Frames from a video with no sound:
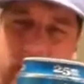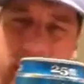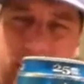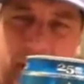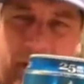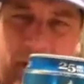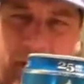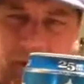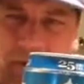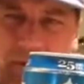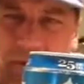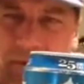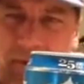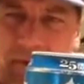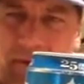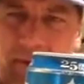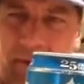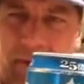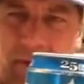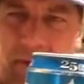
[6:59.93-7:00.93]
let me get
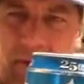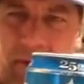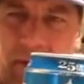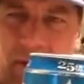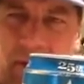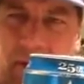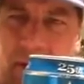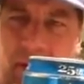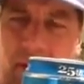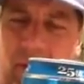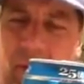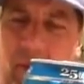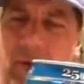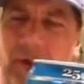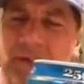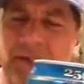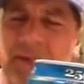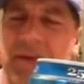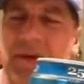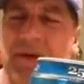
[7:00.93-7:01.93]
this.
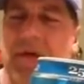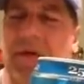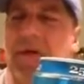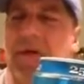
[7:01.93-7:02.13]
Wasn't